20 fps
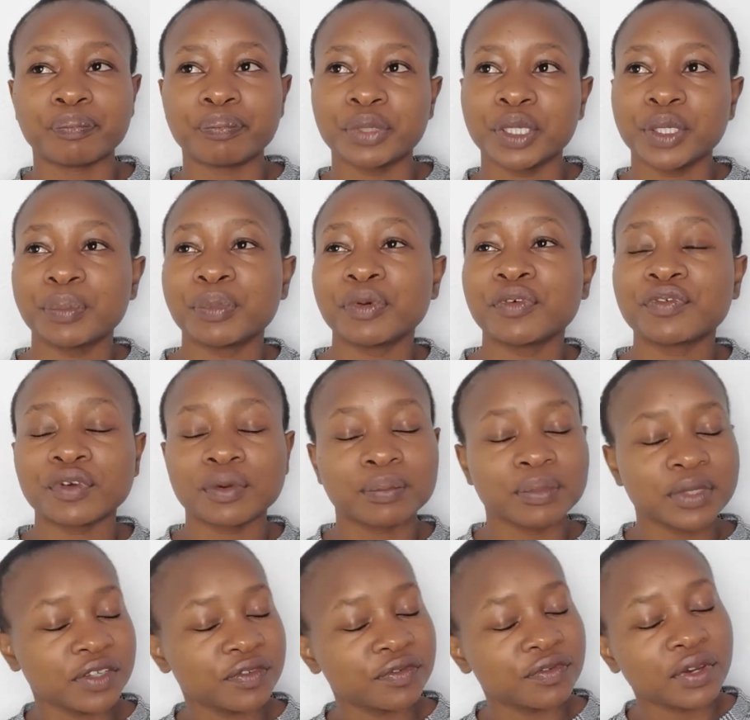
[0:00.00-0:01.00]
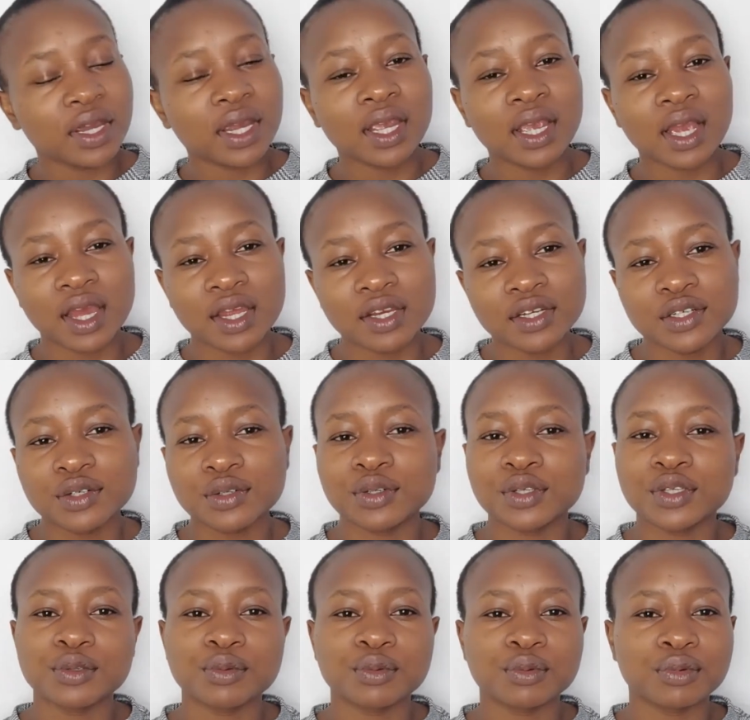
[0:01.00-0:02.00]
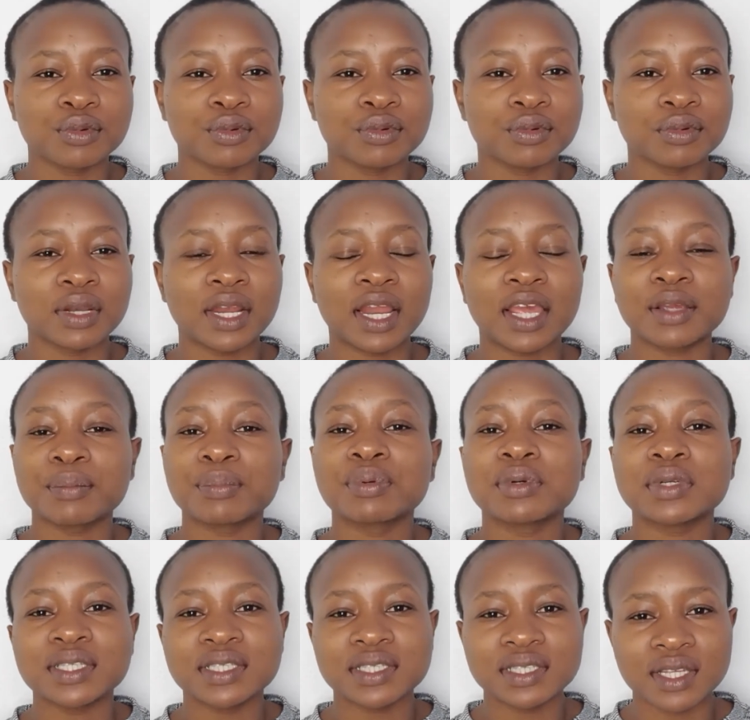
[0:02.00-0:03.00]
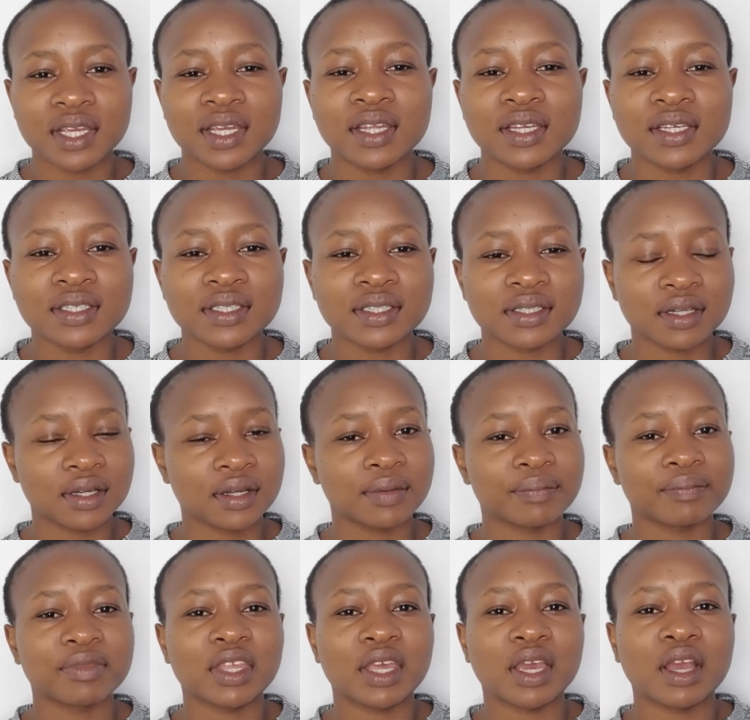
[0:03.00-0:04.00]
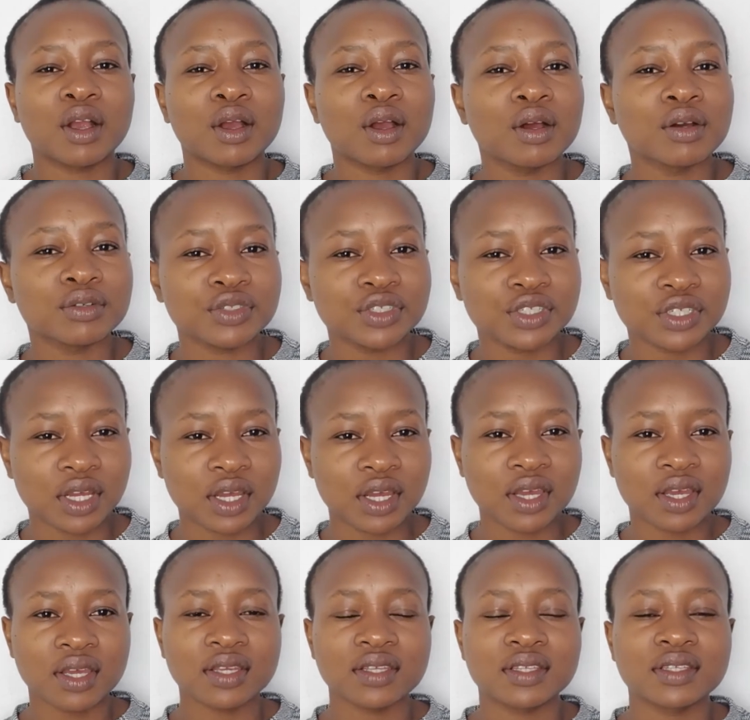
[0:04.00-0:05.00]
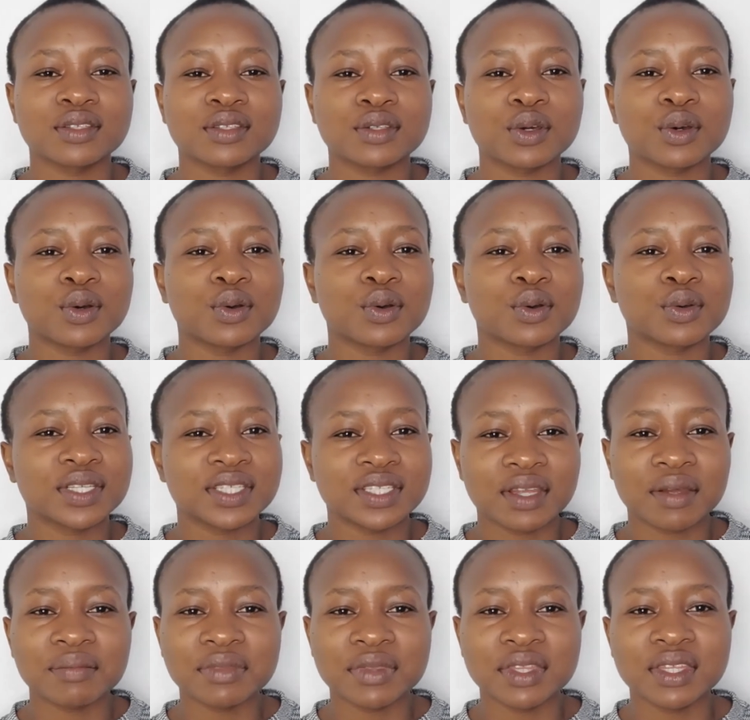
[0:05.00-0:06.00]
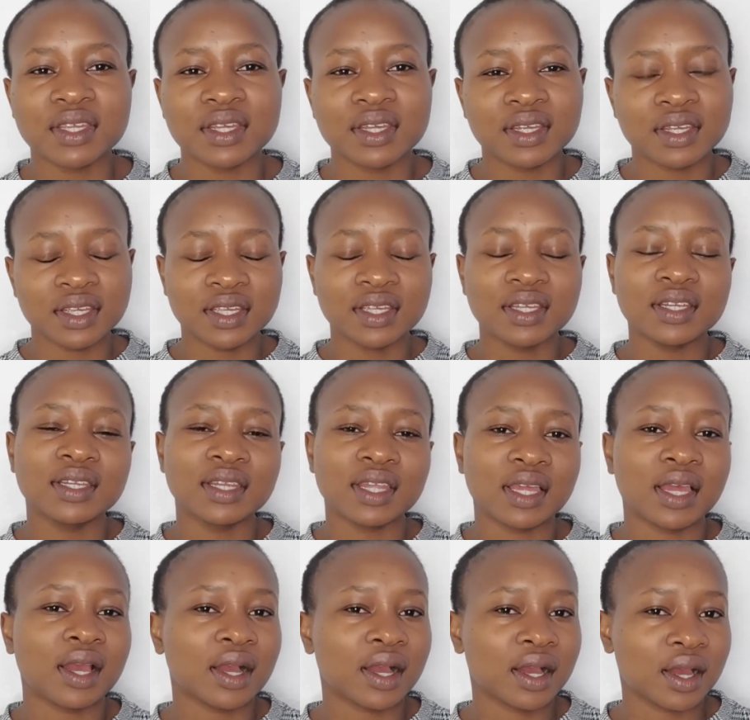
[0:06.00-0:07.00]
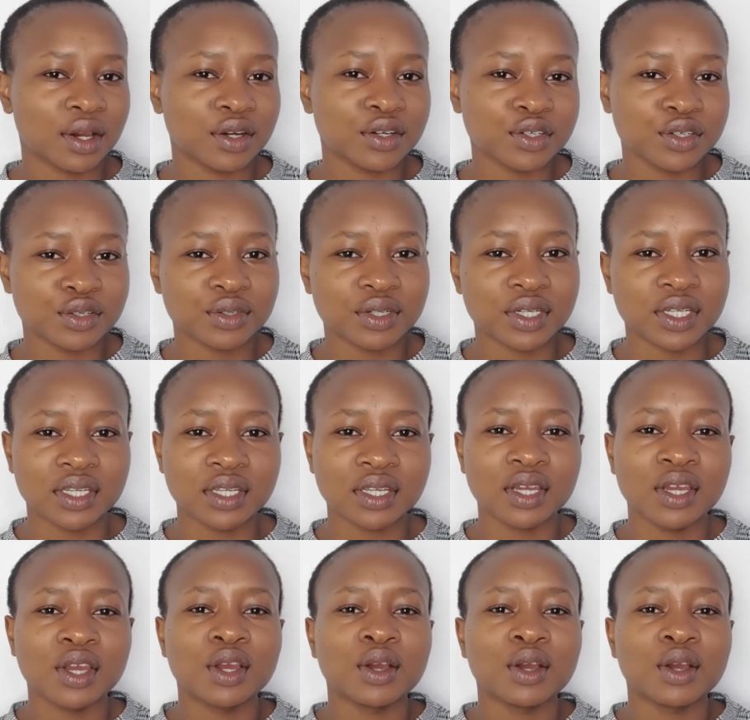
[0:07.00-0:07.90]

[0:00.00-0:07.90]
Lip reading: people from different countries will like present their cultures or something in their country,